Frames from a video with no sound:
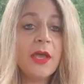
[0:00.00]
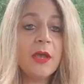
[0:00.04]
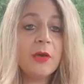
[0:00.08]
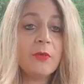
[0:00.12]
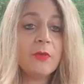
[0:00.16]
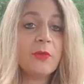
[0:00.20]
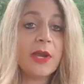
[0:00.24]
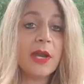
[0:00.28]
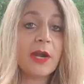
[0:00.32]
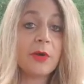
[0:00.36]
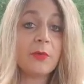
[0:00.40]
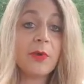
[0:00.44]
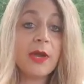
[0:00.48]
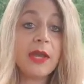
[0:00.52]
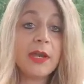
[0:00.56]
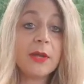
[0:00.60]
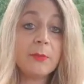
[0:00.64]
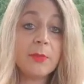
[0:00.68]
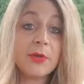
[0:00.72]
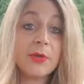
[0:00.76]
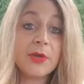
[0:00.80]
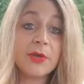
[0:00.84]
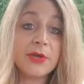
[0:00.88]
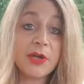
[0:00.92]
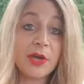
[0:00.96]
when I read a
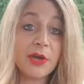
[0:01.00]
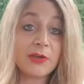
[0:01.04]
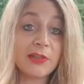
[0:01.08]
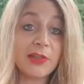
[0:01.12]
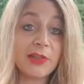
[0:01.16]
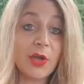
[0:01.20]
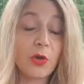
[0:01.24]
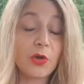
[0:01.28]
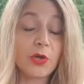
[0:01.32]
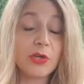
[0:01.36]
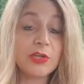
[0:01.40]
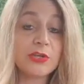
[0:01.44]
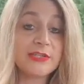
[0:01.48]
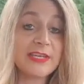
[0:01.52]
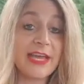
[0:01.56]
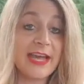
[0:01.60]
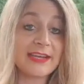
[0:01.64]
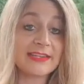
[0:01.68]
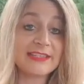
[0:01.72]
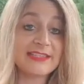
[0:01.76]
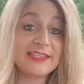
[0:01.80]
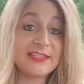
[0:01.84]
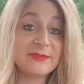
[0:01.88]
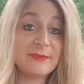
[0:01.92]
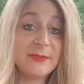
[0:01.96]
book called Lower Your
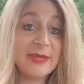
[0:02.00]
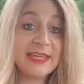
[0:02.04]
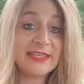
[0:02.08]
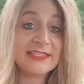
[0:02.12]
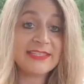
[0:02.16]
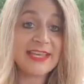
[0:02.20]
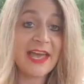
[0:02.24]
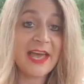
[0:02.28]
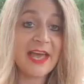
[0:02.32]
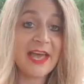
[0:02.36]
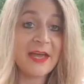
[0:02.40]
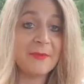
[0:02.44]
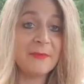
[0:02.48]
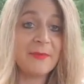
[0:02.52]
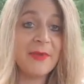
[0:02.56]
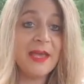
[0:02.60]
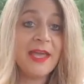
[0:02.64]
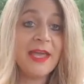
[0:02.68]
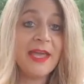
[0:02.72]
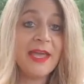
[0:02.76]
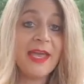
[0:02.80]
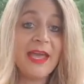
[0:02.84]
Taxes Big Time.